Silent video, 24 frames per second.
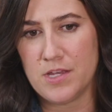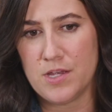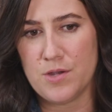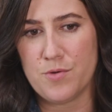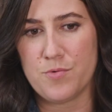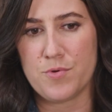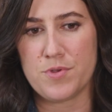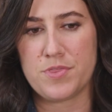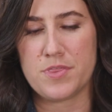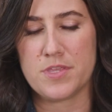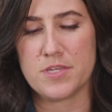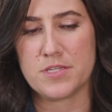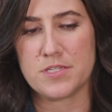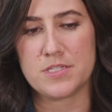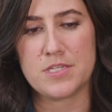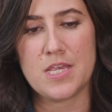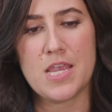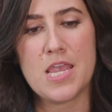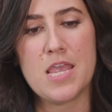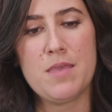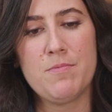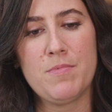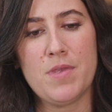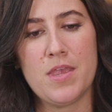with the
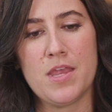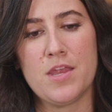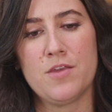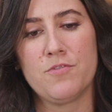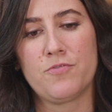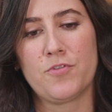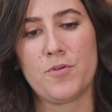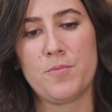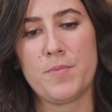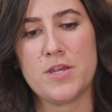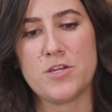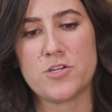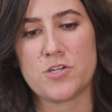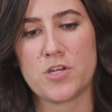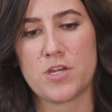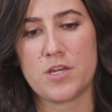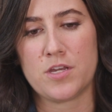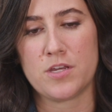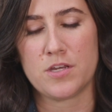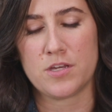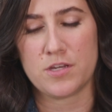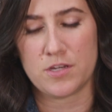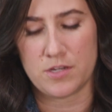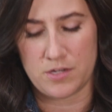same
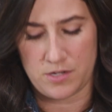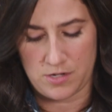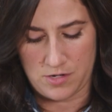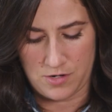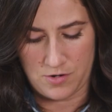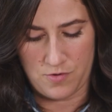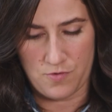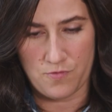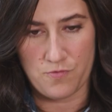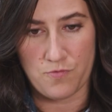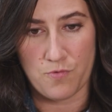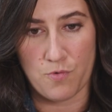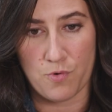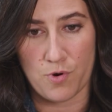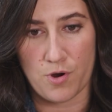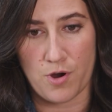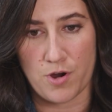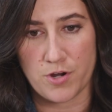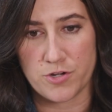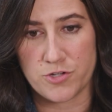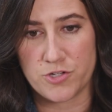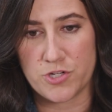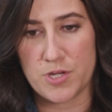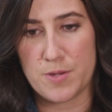information for our
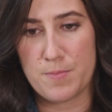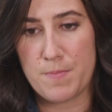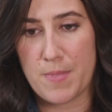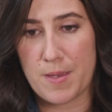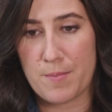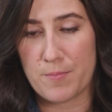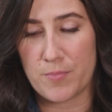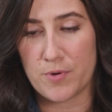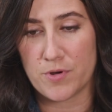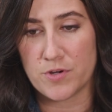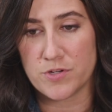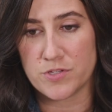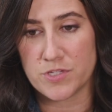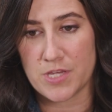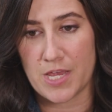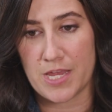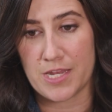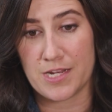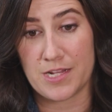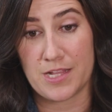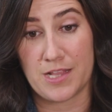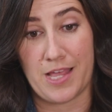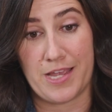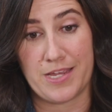gym members and
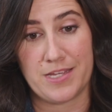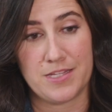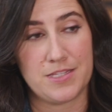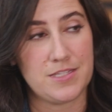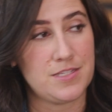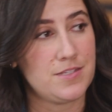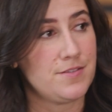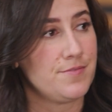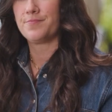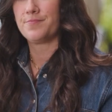clients.